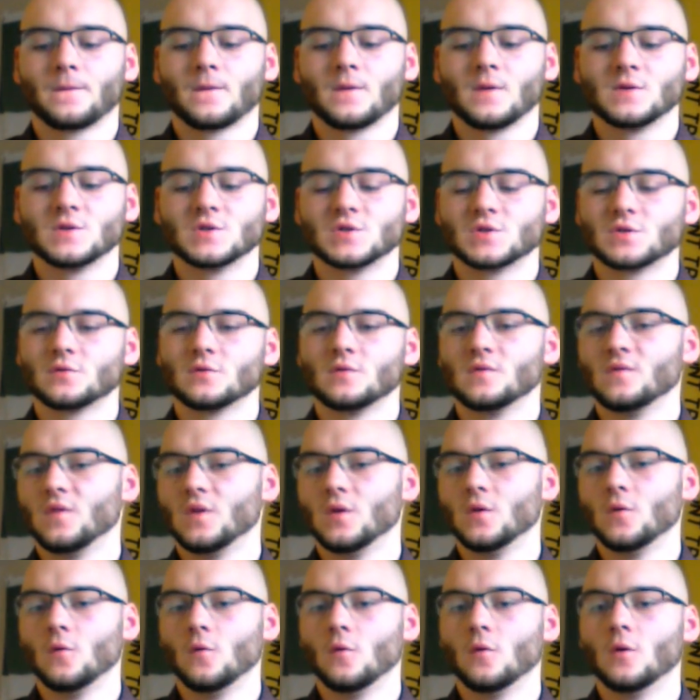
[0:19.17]
Just to
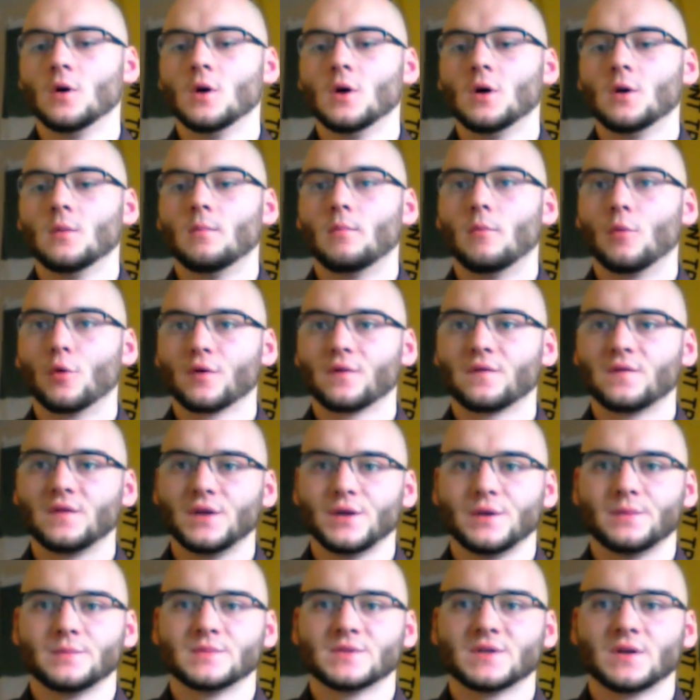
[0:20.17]
review,
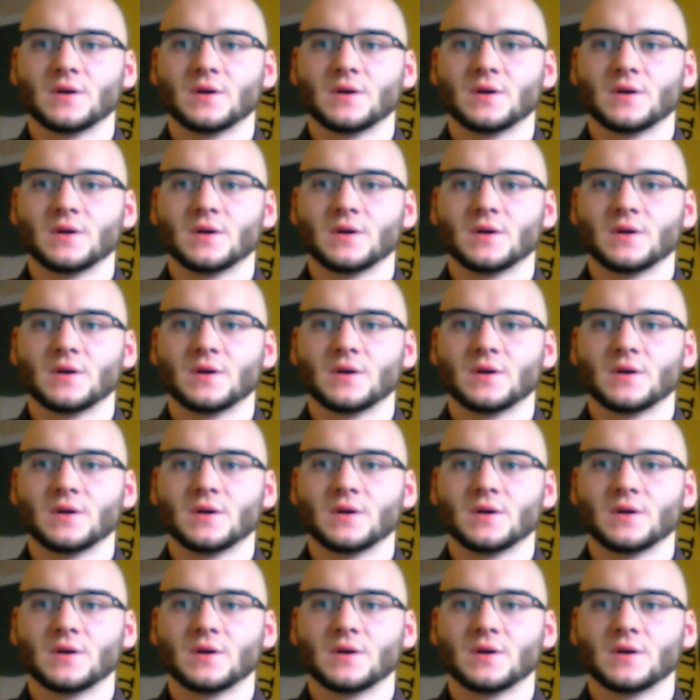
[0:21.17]
morphemes